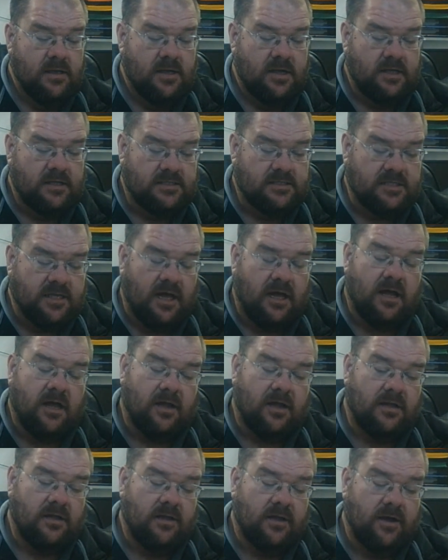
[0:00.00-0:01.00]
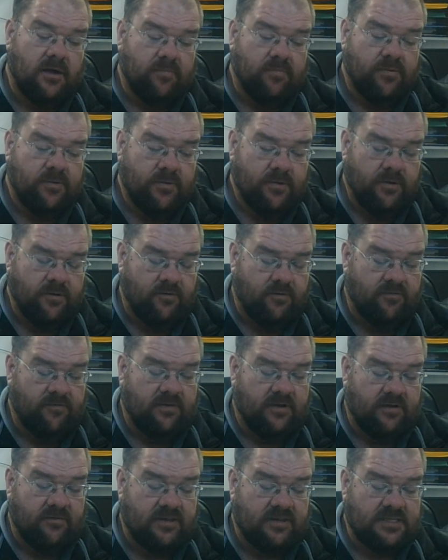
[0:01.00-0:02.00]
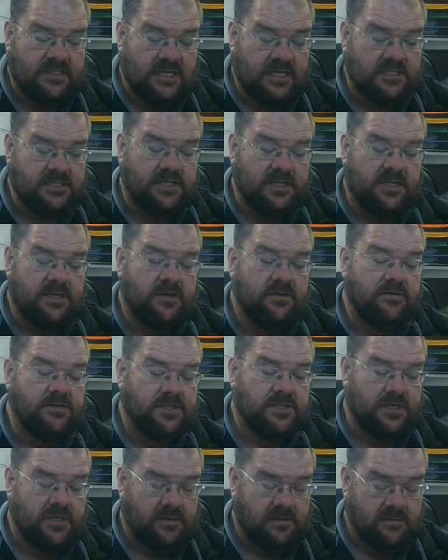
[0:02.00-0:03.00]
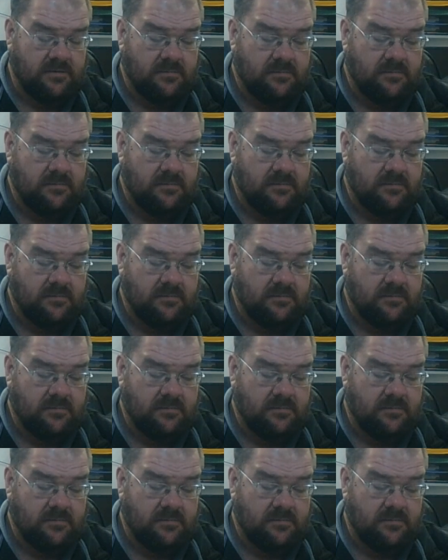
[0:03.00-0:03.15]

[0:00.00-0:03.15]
And Saul approved of his execution.